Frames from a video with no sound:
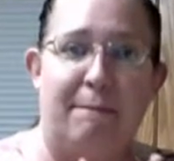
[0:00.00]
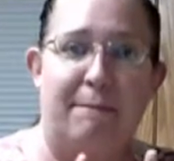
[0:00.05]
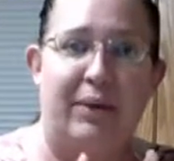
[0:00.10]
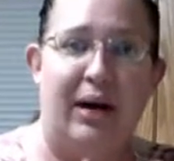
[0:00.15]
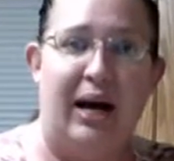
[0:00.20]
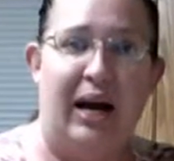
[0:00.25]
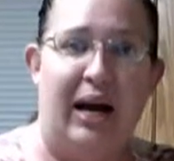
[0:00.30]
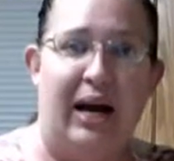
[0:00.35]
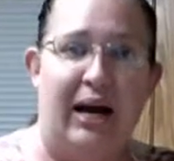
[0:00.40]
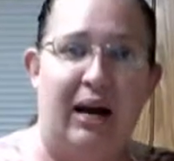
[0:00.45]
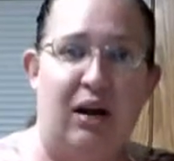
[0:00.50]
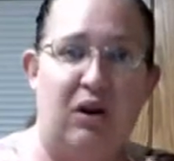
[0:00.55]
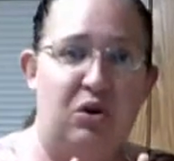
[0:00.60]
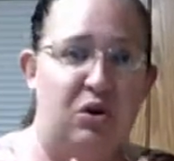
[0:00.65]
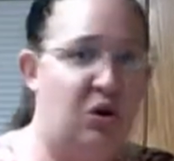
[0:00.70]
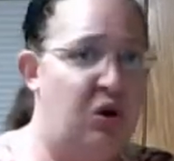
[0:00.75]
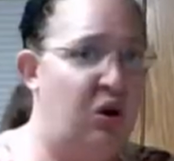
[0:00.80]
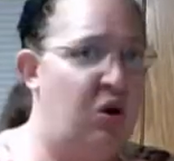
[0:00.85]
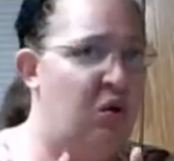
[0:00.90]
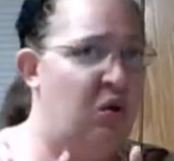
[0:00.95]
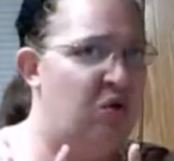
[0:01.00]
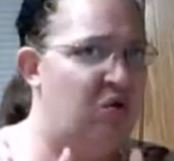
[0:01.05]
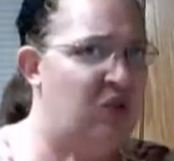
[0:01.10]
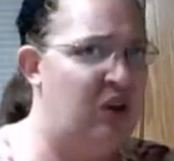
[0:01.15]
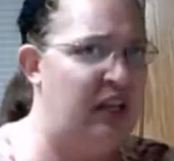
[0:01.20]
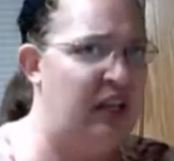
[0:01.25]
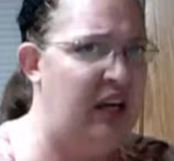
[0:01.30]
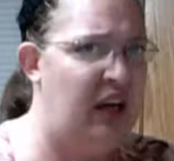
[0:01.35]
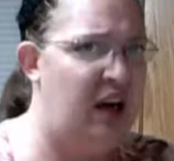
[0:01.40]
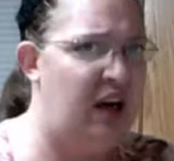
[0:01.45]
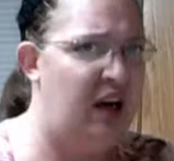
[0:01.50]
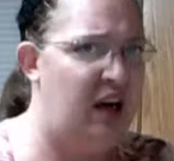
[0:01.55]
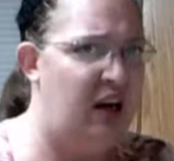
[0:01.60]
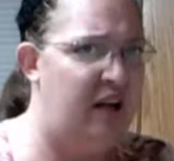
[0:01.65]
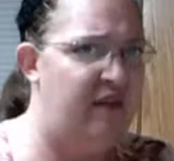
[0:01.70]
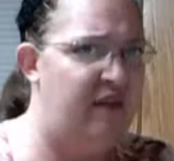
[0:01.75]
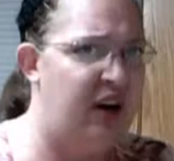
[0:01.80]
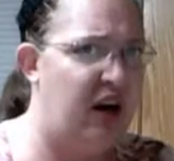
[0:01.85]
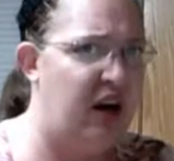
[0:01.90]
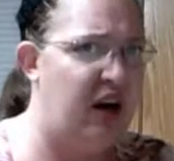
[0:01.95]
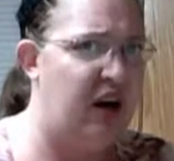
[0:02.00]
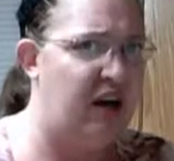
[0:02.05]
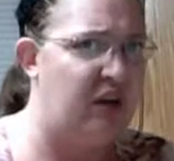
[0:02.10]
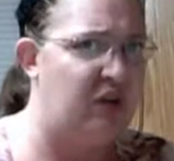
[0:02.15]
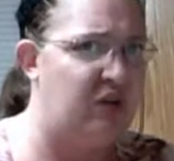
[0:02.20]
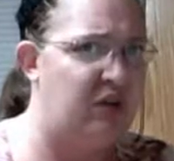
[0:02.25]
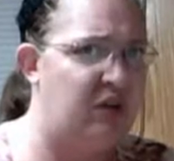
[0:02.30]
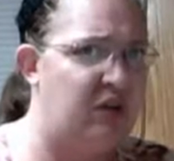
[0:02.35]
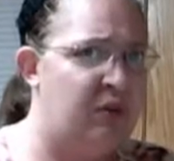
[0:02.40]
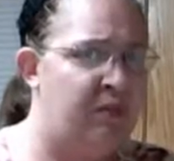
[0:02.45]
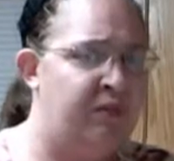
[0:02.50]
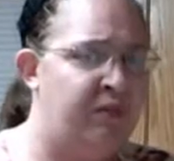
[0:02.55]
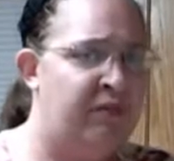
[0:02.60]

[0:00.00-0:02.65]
Buy 2 really hard avocados.